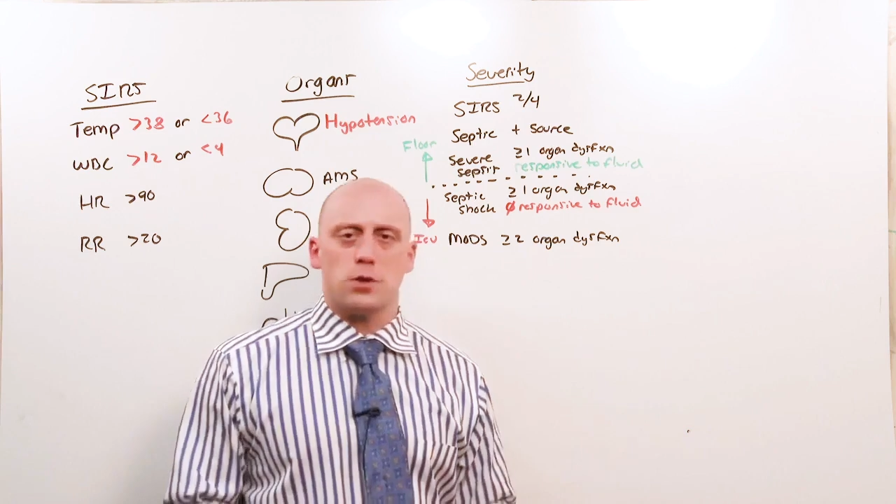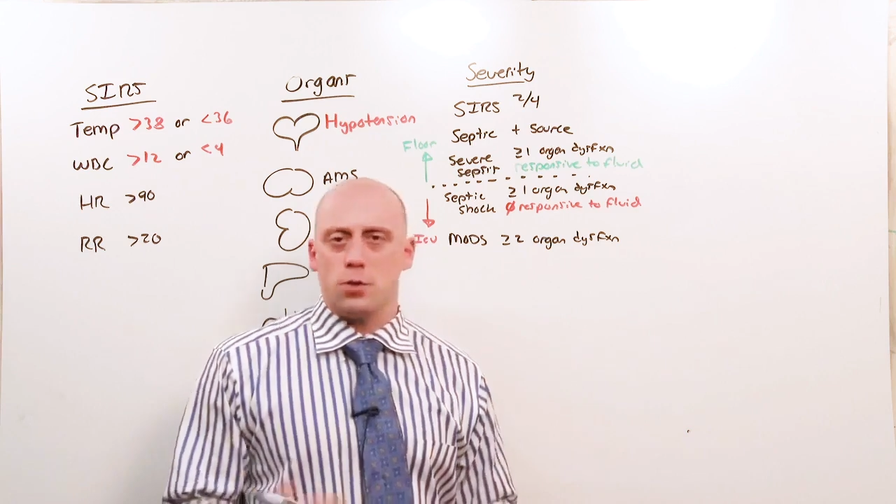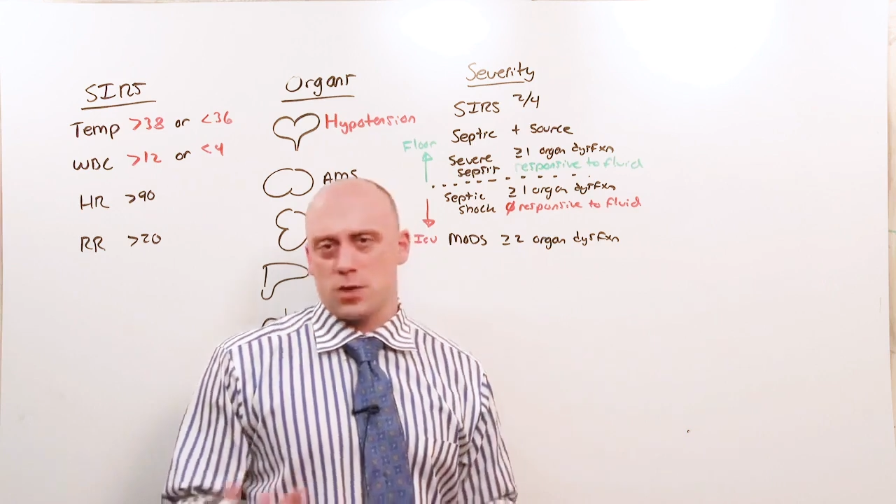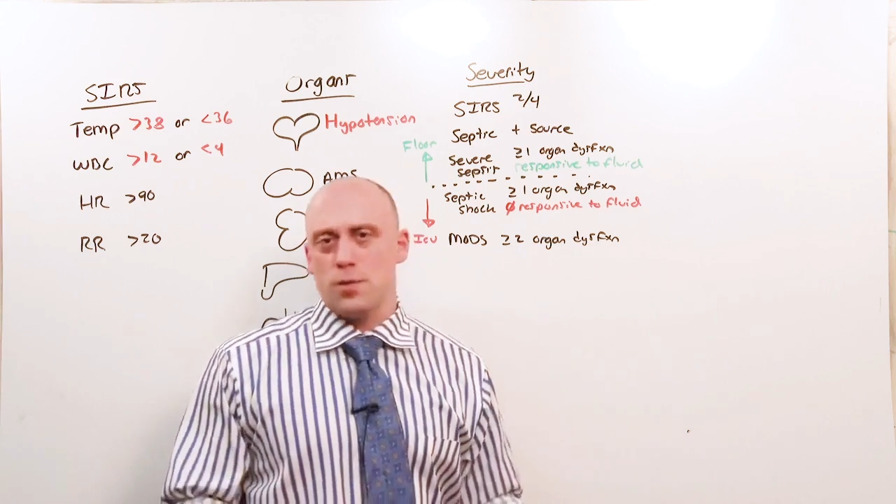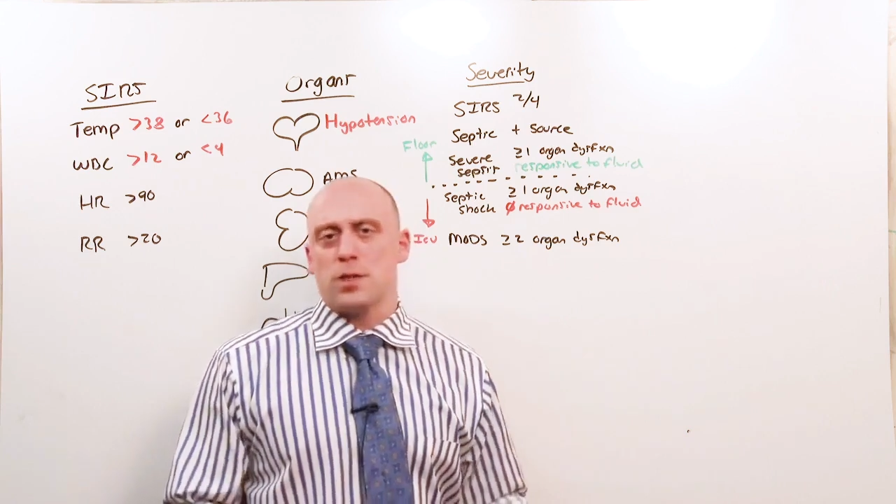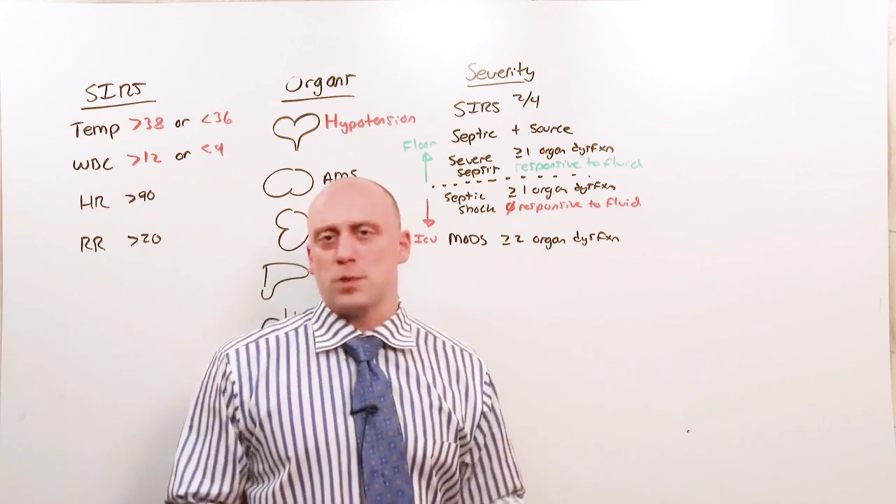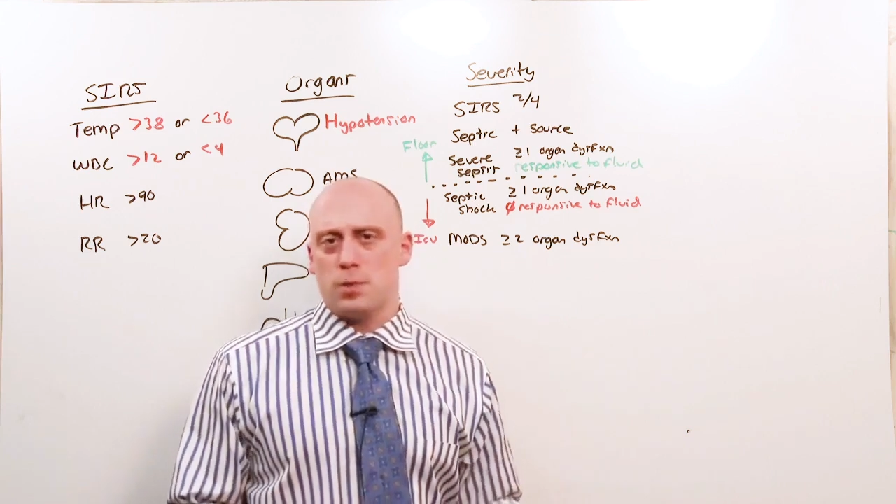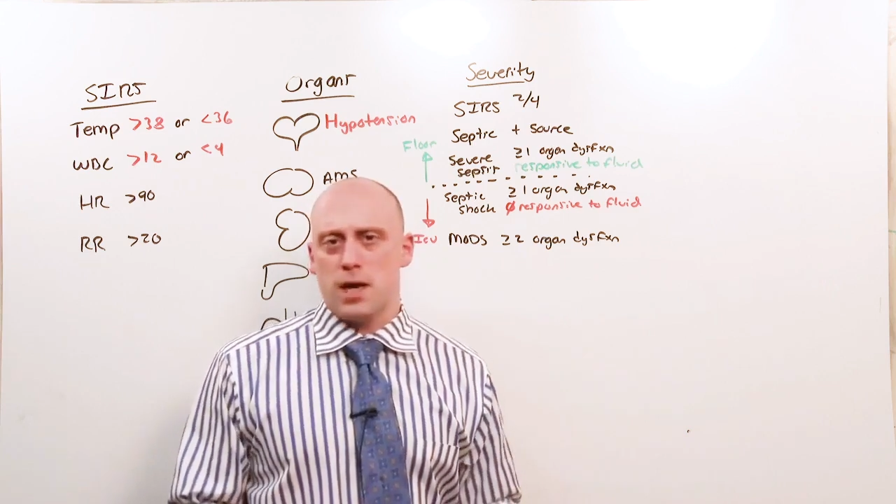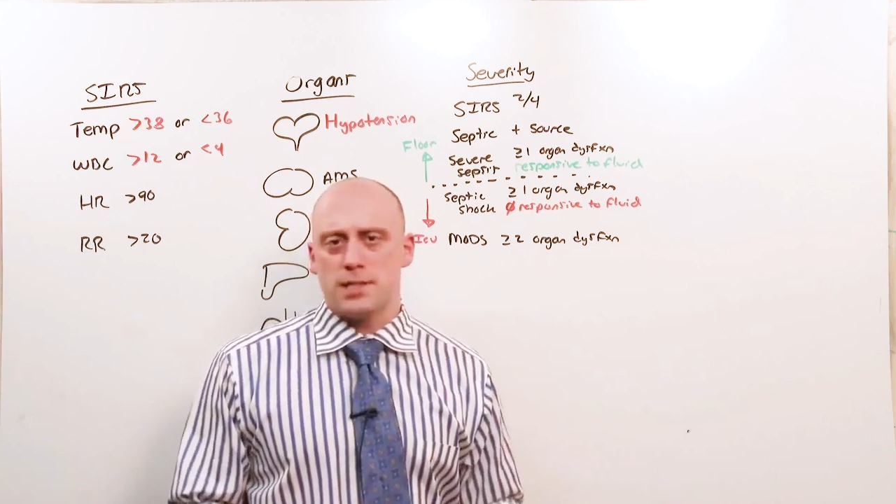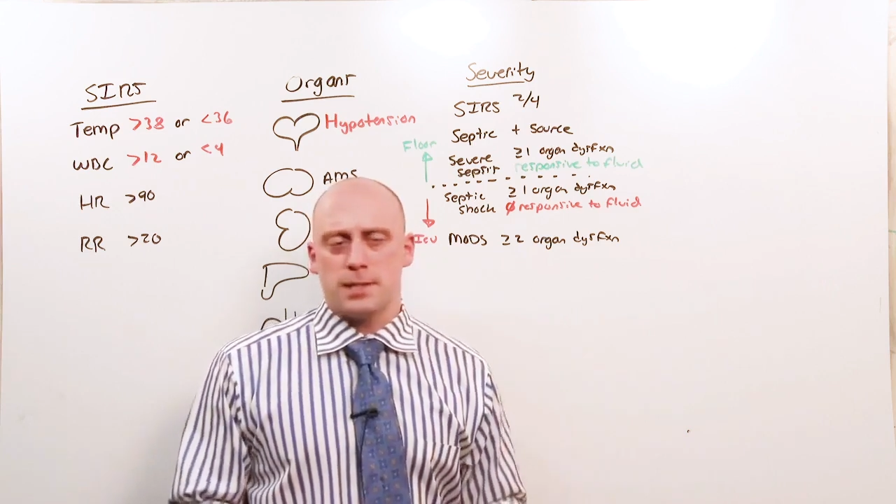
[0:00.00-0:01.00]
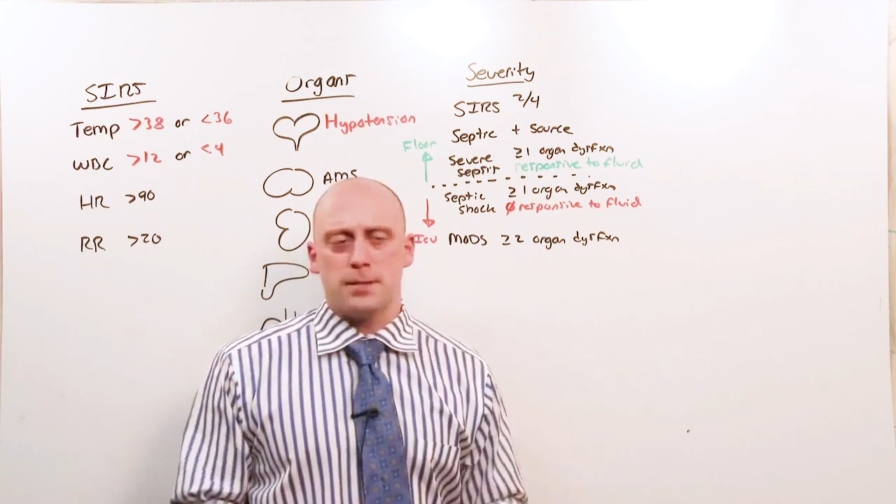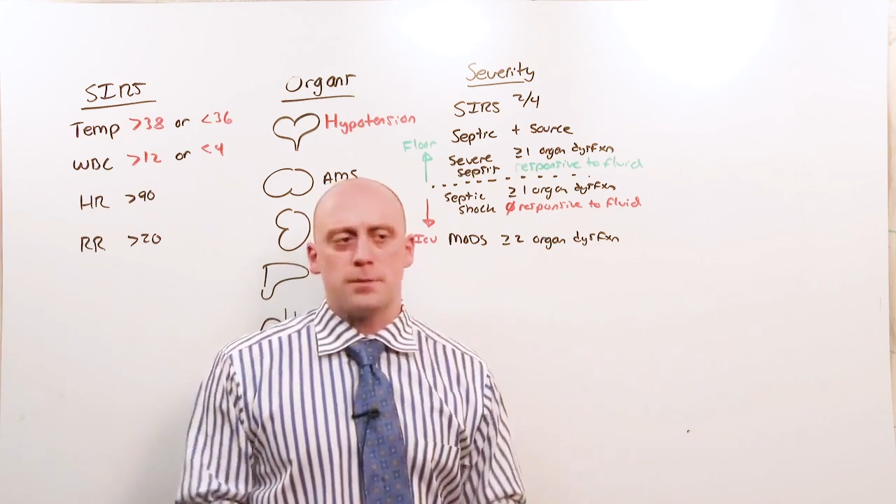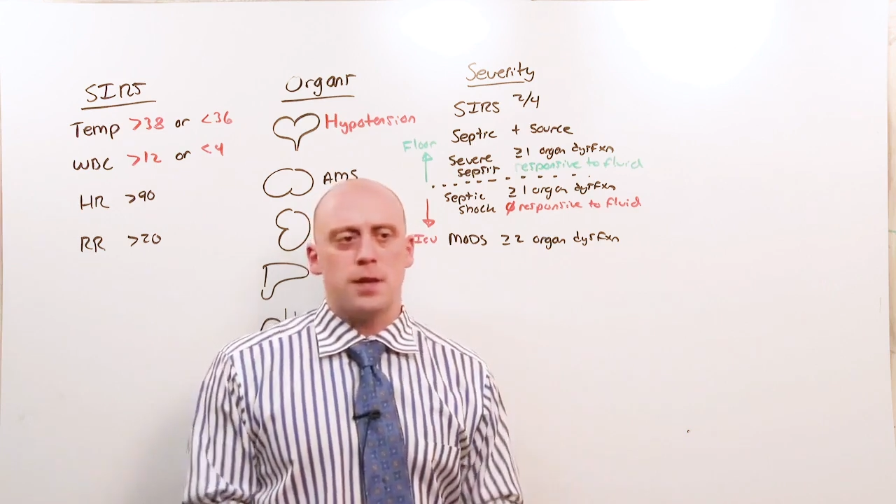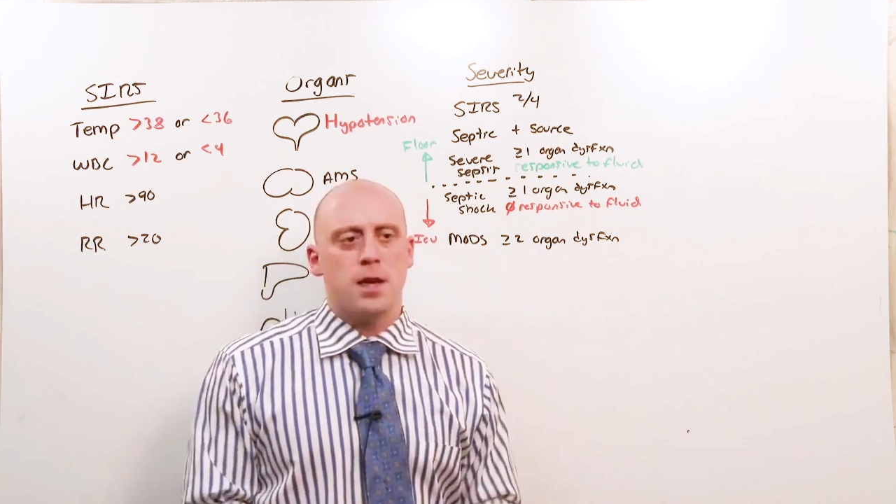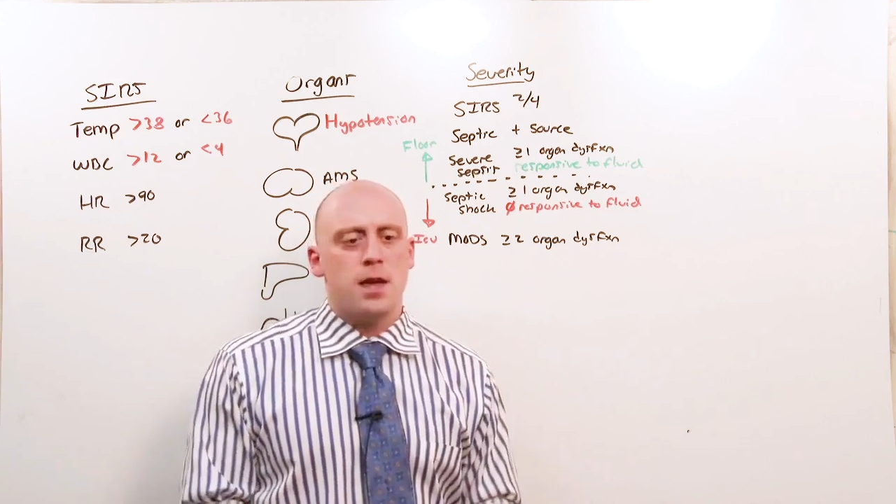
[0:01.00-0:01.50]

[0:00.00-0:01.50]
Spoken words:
or something is positive,